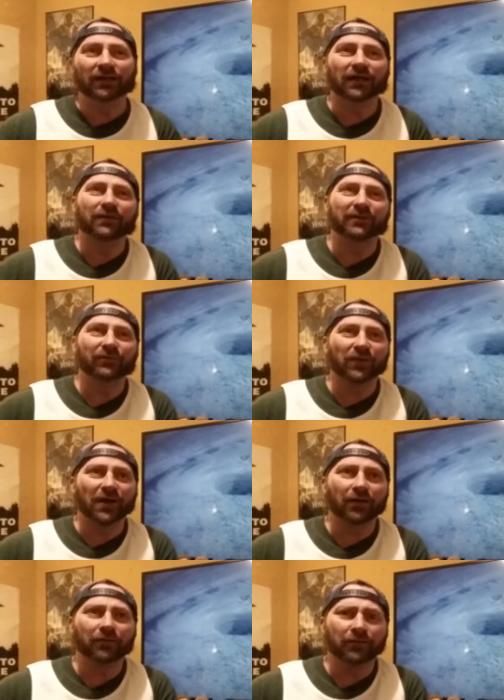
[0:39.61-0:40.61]
Uh,
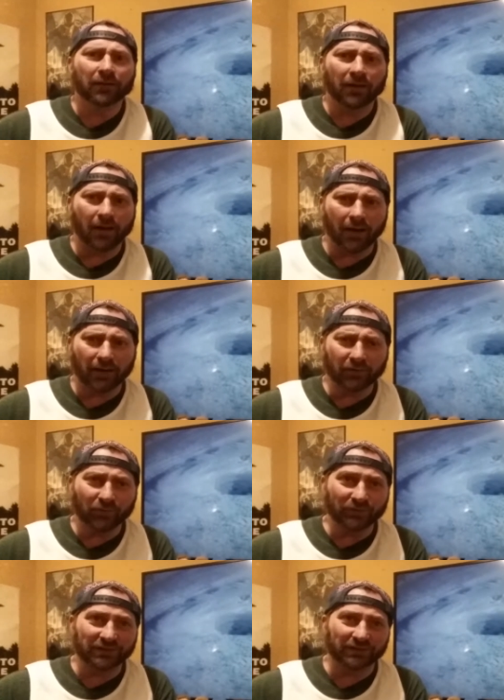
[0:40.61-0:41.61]
meanwhile, uh,
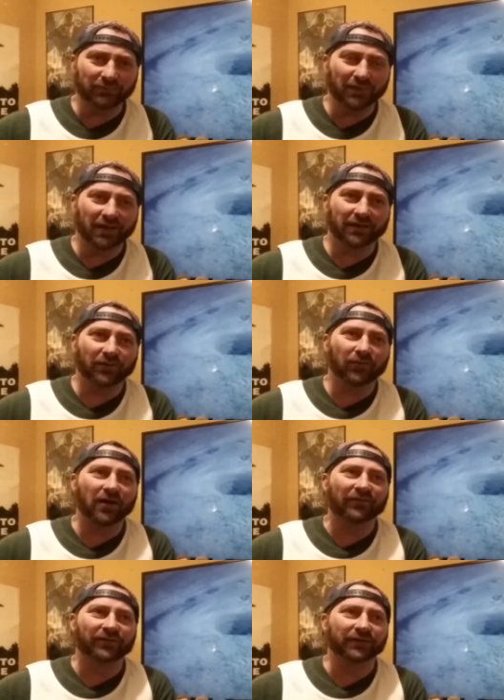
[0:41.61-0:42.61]
Coulson and May go
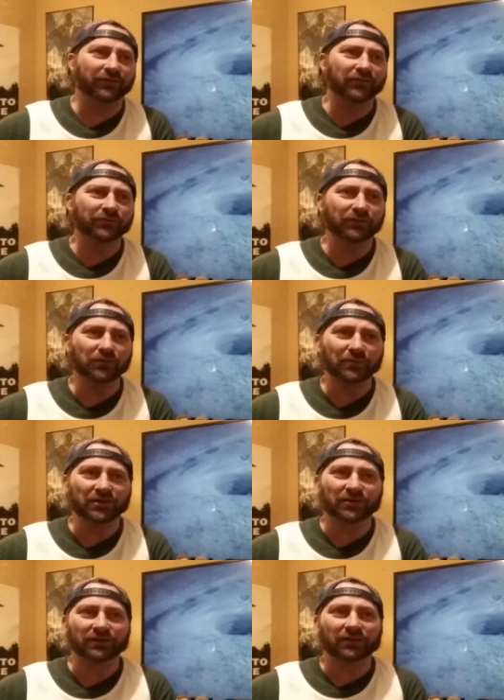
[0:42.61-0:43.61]
off on their own little
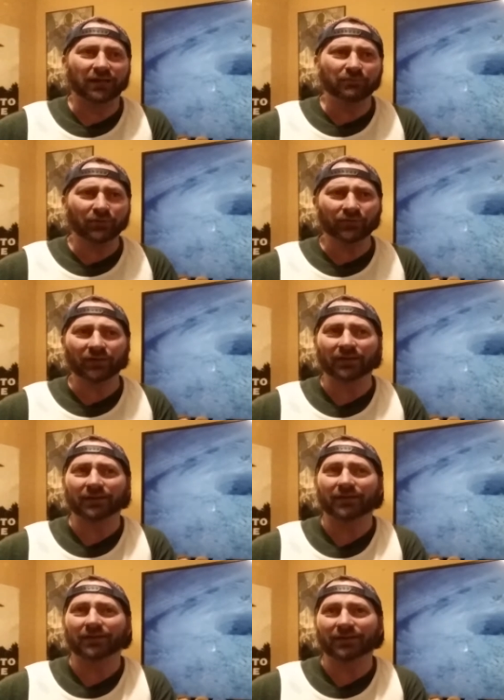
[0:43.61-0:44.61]
mission, and both
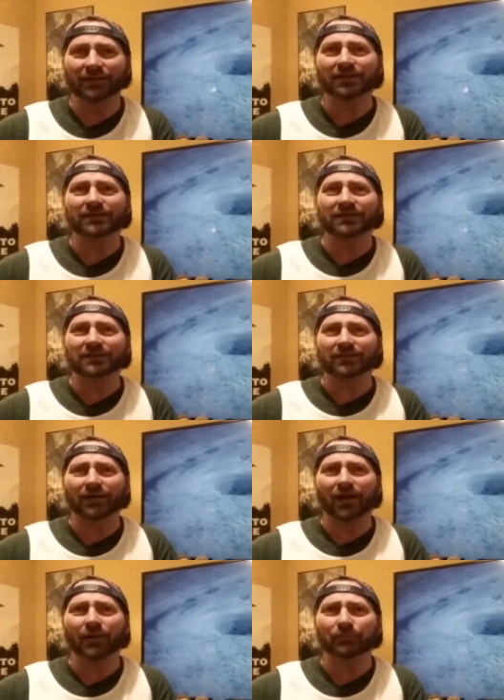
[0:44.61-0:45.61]
things
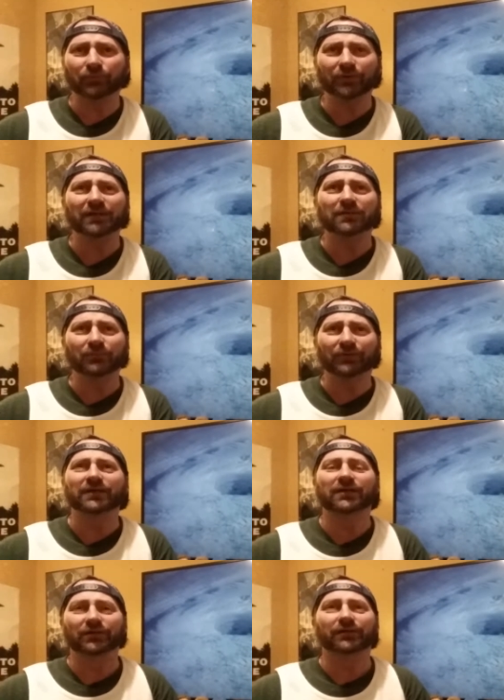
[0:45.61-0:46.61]
are pretty
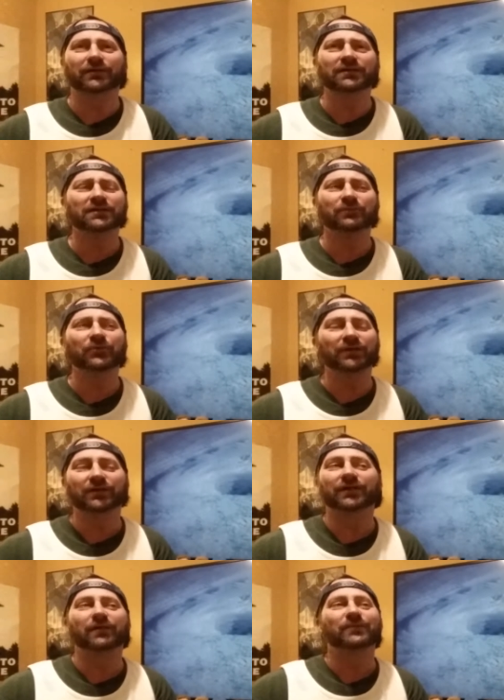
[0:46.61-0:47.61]
pretty good. This is a pretty
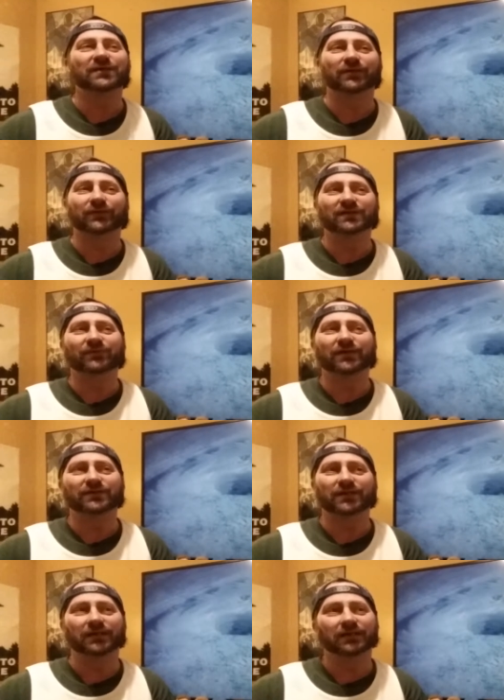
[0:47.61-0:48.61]
good episode as far
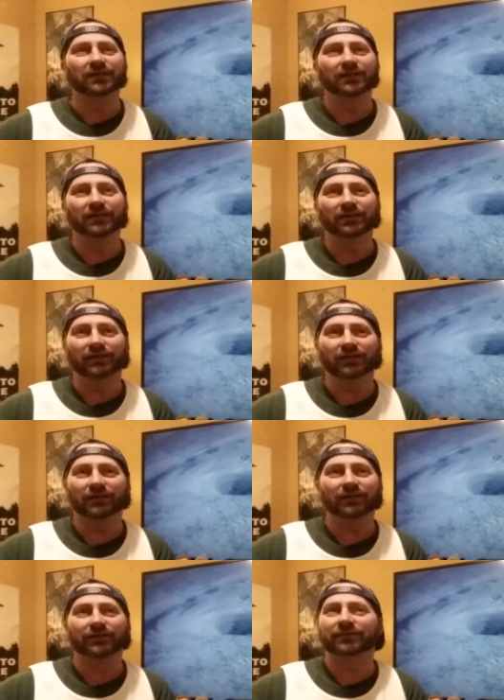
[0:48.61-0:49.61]
as like
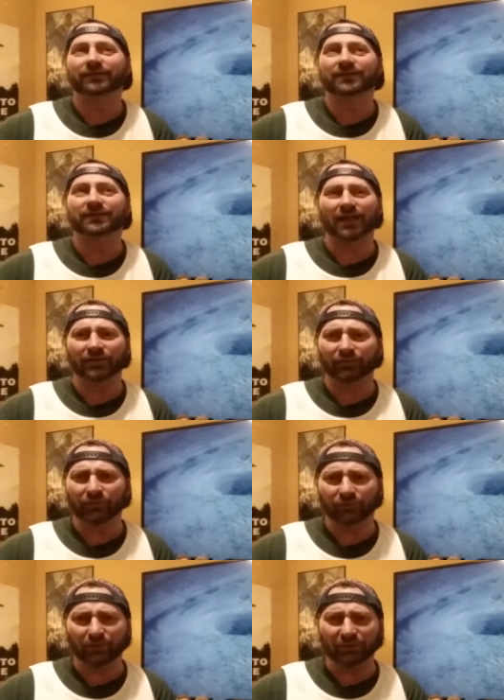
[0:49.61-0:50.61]
uh,
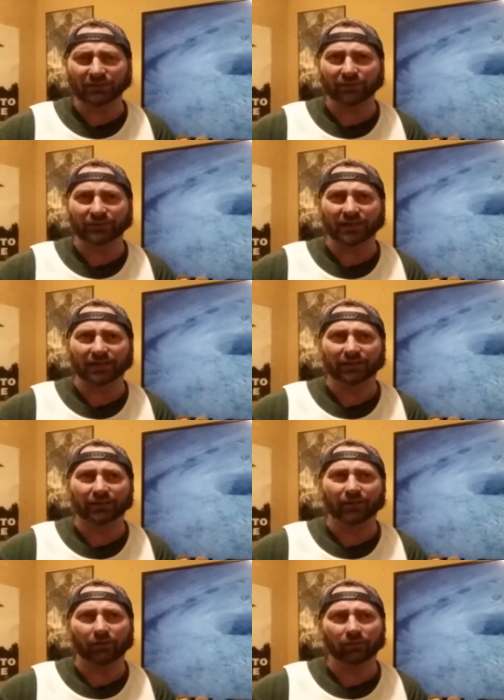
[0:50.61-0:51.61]
standalone episodes kind of
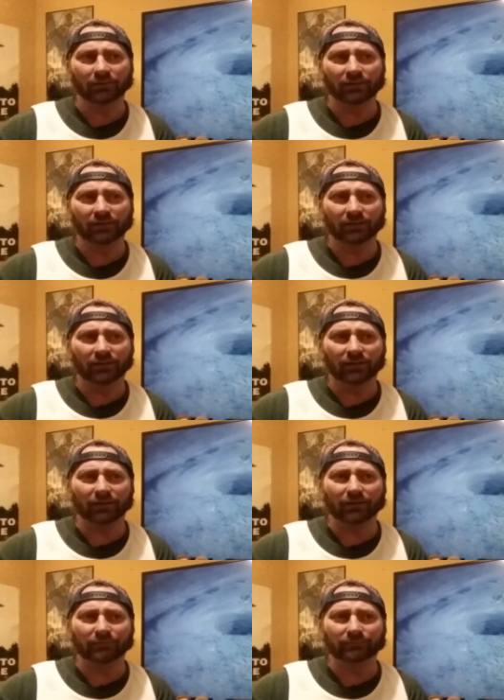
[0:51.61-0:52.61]
go.
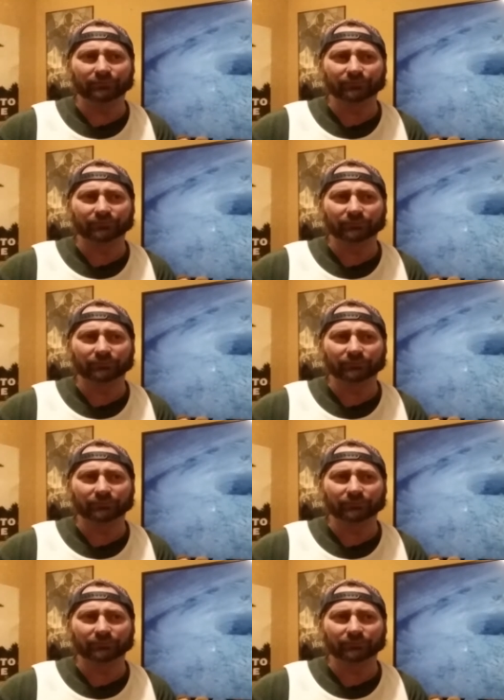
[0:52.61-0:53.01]
Um,